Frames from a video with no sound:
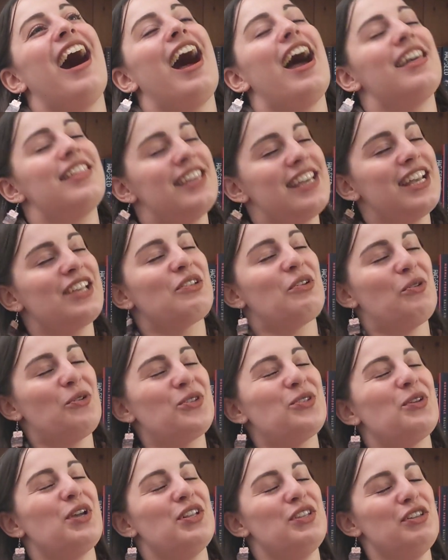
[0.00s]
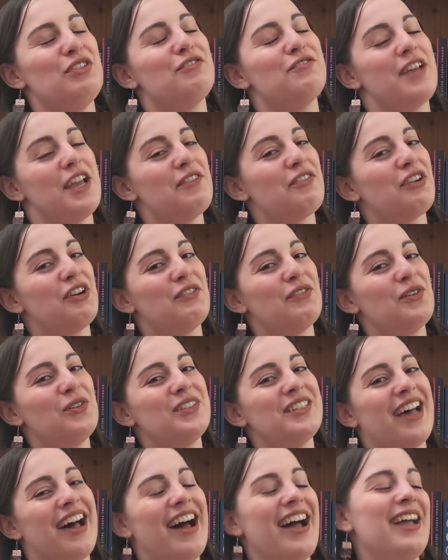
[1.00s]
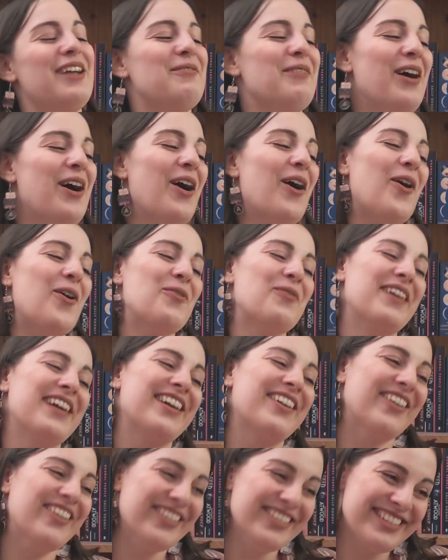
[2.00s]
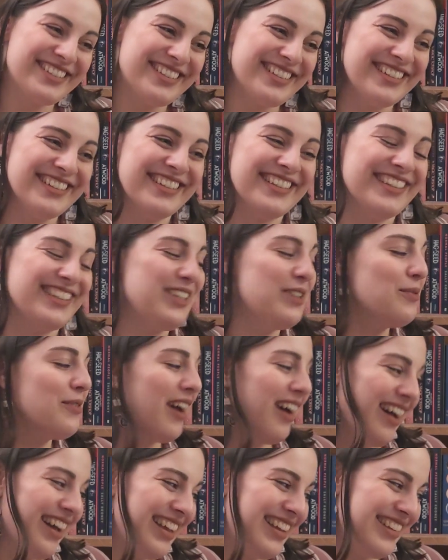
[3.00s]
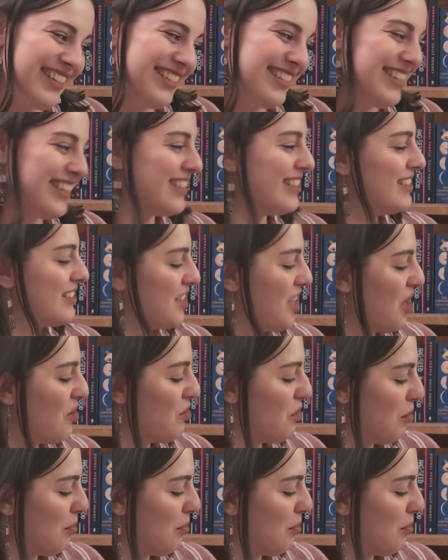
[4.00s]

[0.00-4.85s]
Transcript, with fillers: I think is also a new favourite of all time. Oh my gosh. You guys, this is Girl,